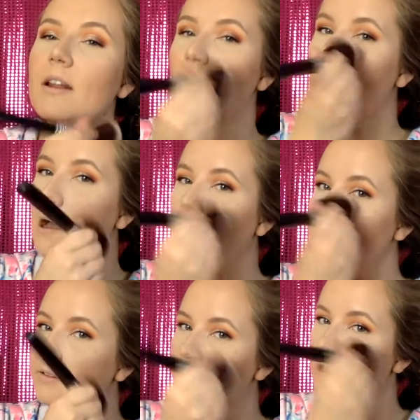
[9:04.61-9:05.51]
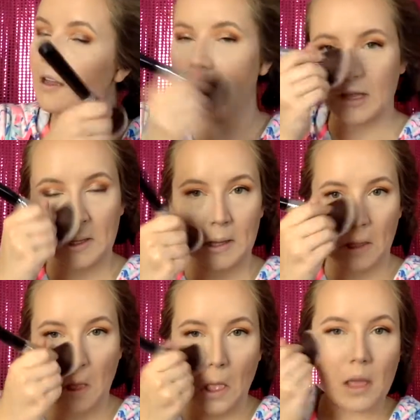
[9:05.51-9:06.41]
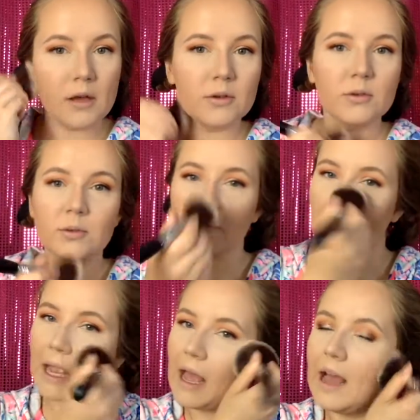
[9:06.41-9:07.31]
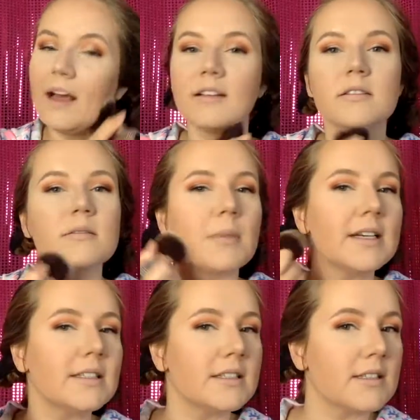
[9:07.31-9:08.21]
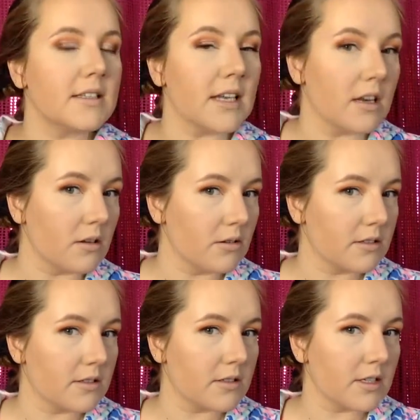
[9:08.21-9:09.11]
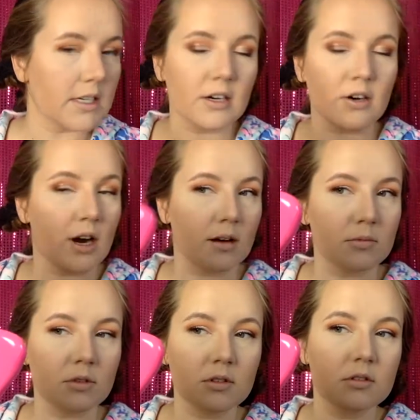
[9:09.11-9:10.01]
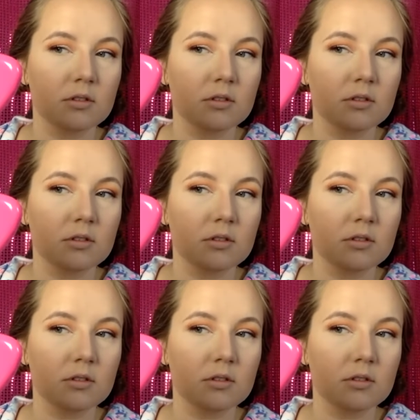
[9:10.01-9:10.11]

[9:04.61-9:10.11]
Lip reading: it off. Oh yes, my skin looks incredible.